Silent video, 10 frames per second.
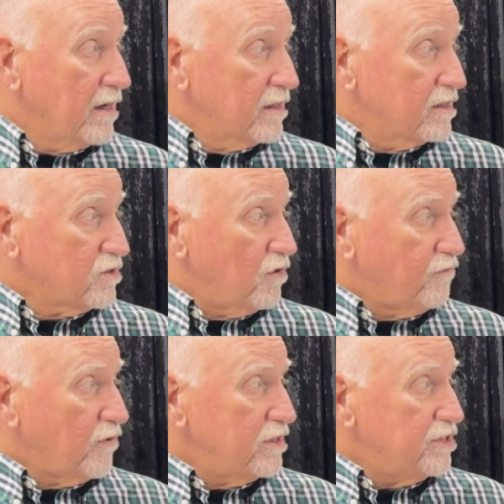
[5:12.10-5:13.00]
Let's go
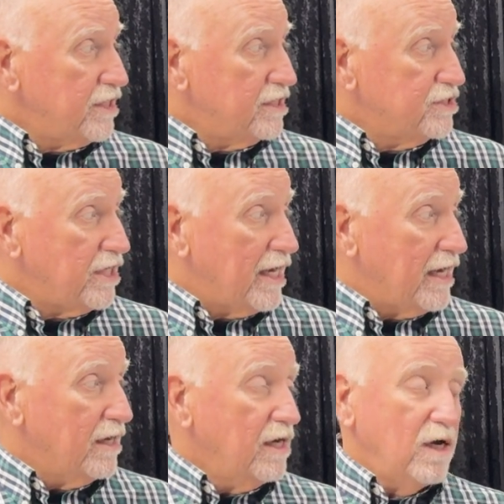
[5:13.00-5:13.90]
for our G to
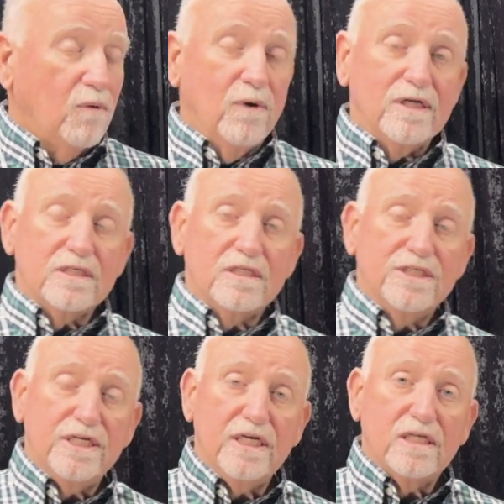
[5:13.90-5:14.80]
J. When does a
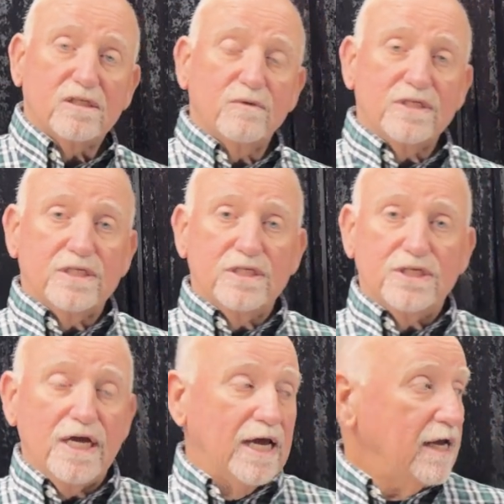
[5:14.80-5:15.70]
G switch to
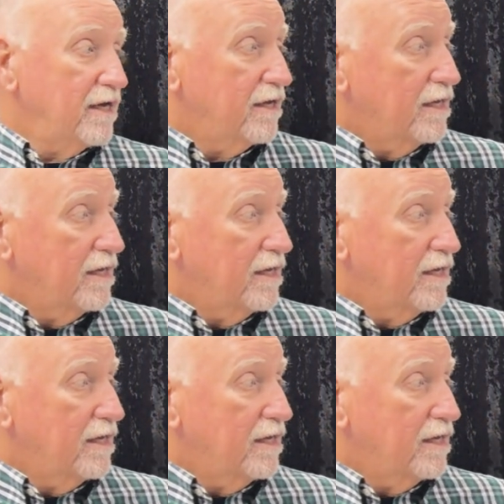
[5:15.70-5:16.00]
J?